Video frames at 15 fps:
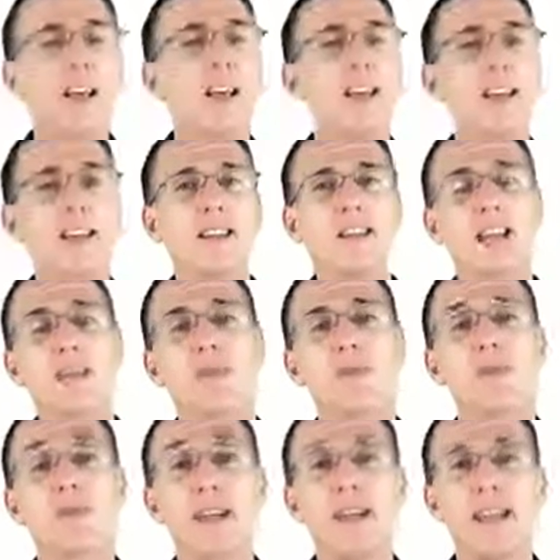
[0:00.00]
This type
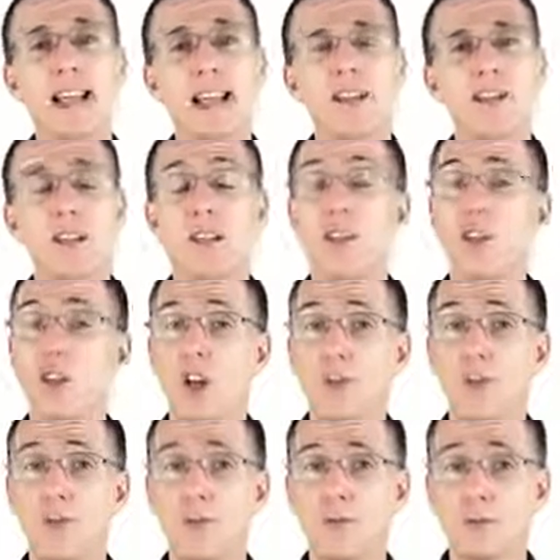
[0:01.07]
of transaction is
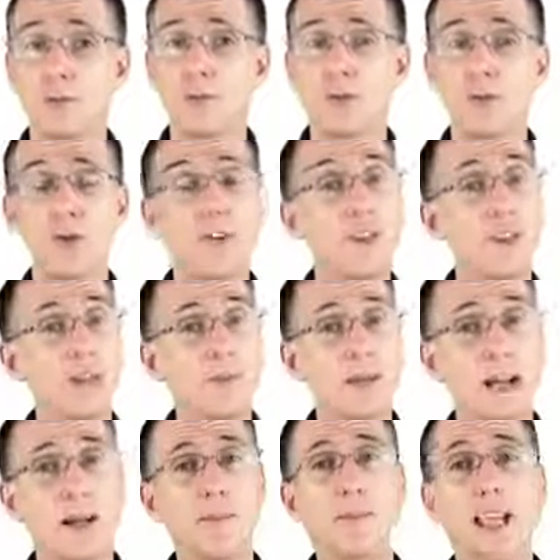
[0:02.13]
also referred to
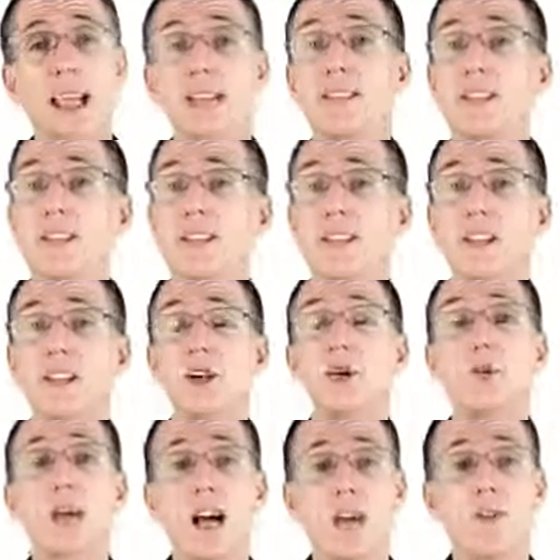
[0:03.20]
sometimes as a zero
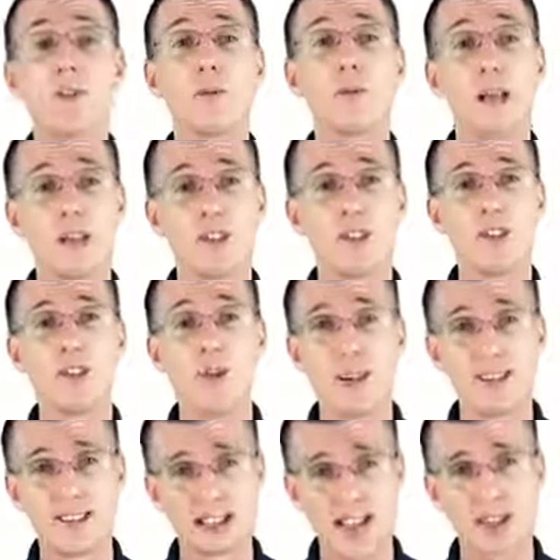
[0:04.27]
confirmation
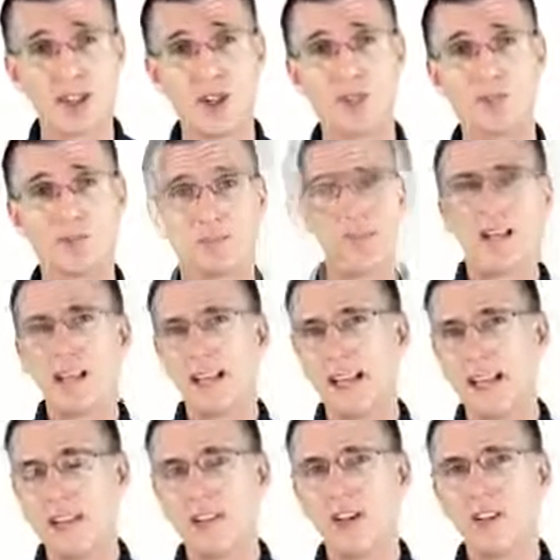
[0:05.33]
transaction.
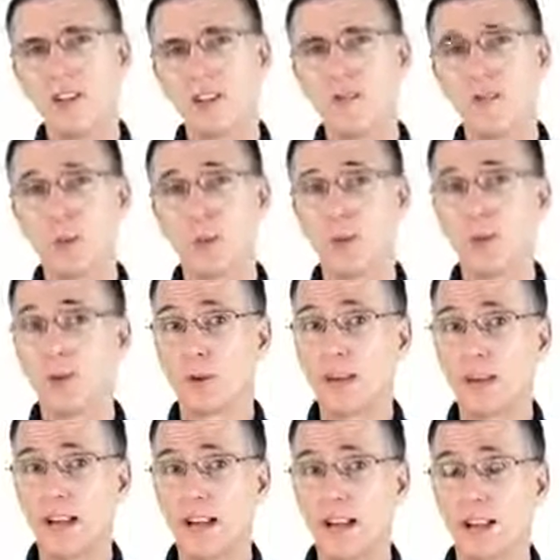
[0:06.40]
An unconfirmed
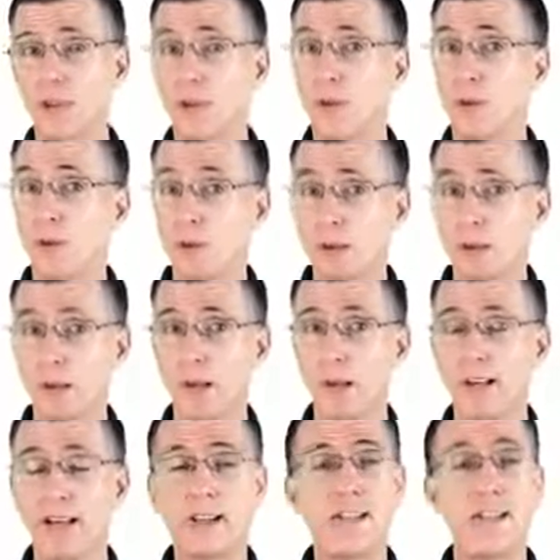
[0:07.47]
transaction should be
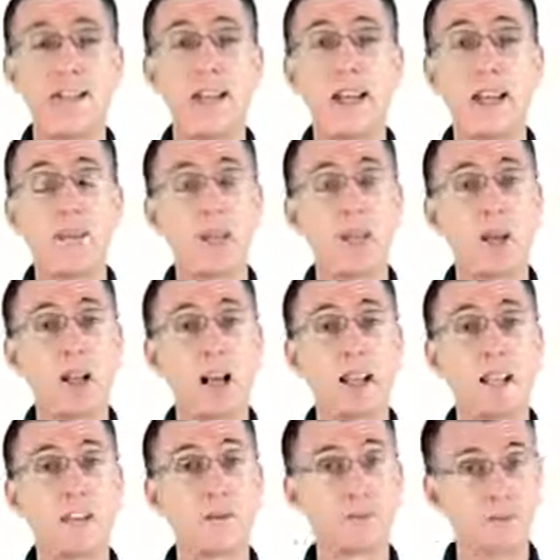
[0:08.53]
treated as its name
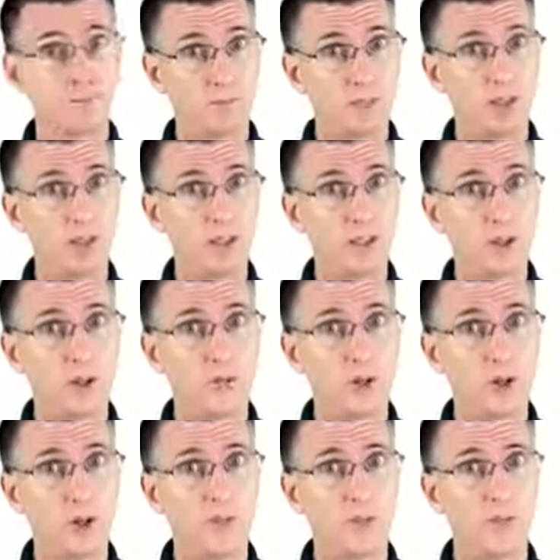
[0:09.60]
implies,
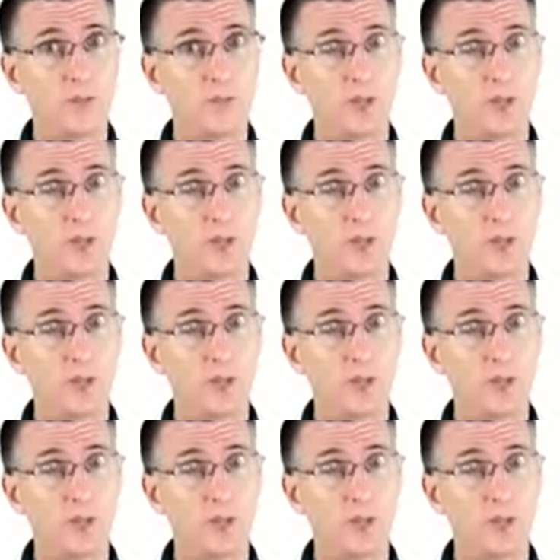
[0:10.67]
unconfirmed.